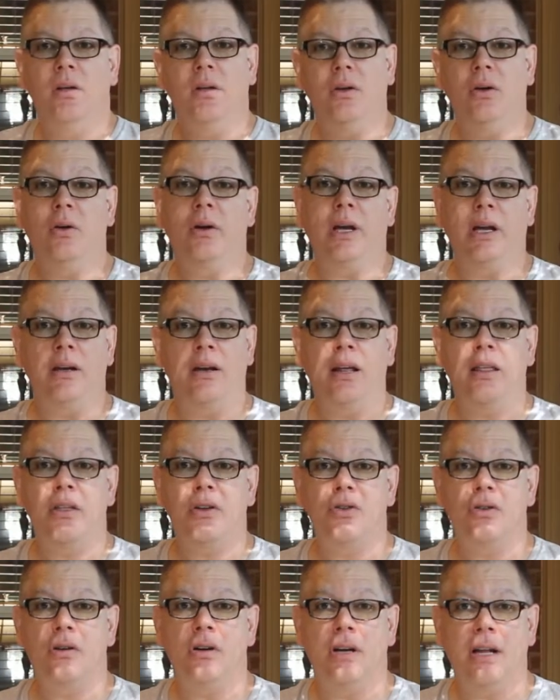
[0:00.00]
Okay, now
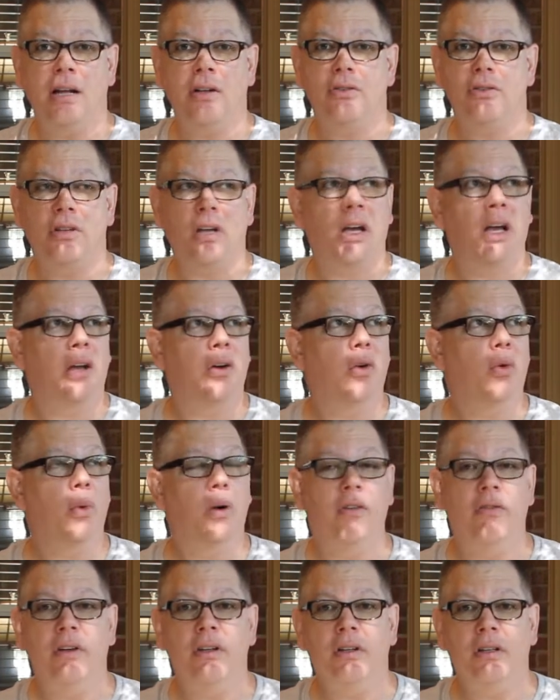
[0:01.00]
that you're in an outside or
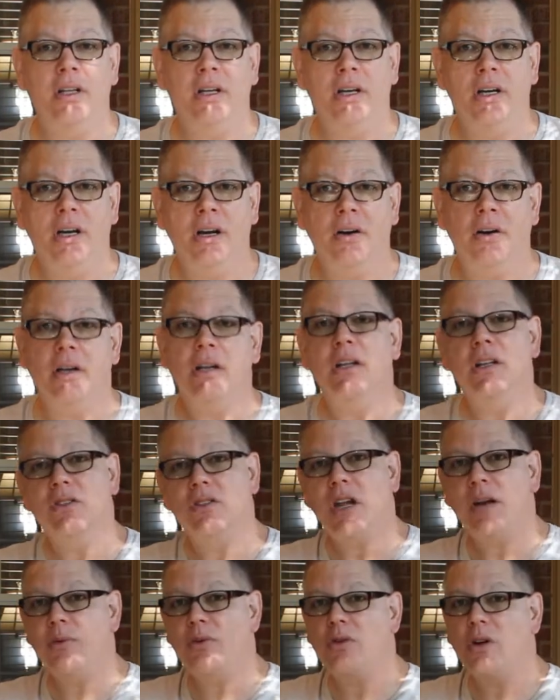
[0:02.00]
well-ventilated area, it's
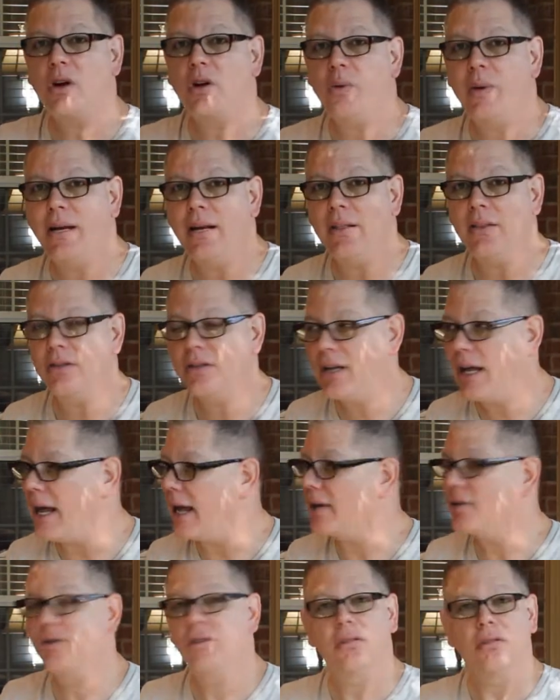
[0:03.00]
time to start creating the
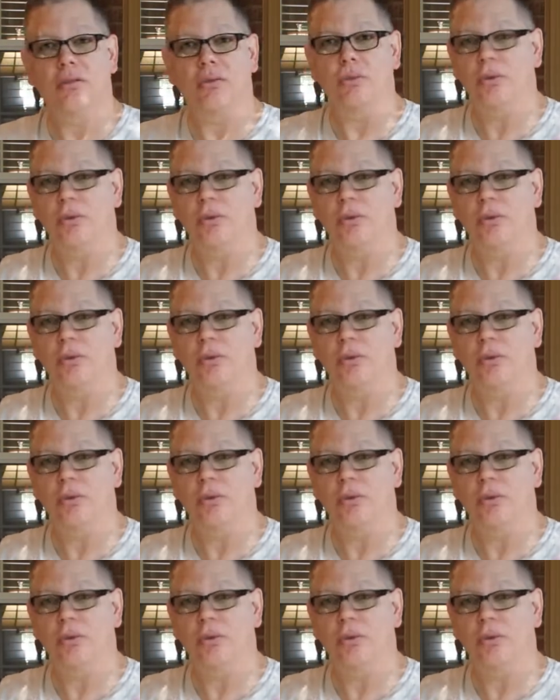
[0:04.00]
stacks.